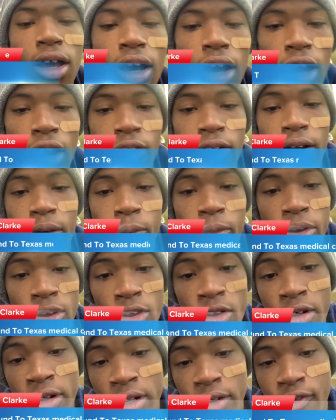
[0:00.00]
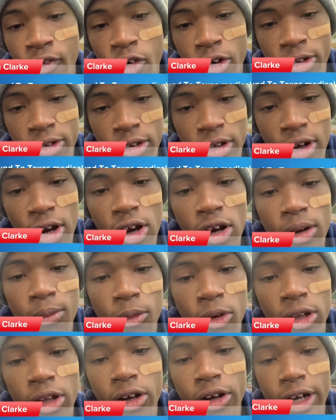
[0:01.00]
All right, we're on the 14
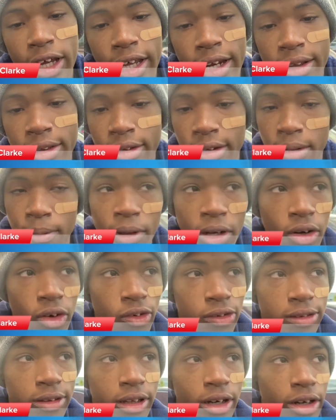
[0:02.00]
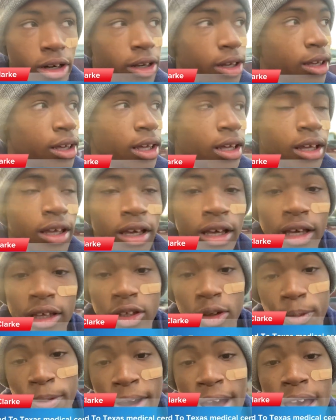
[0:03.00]
Hiram Clarke into the medical center.
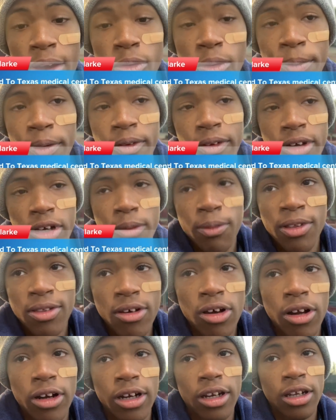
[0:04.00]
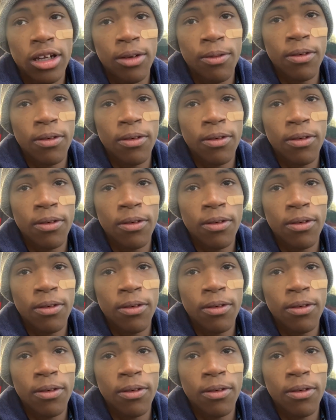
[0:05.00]
You probably won't be able to hear me talking in the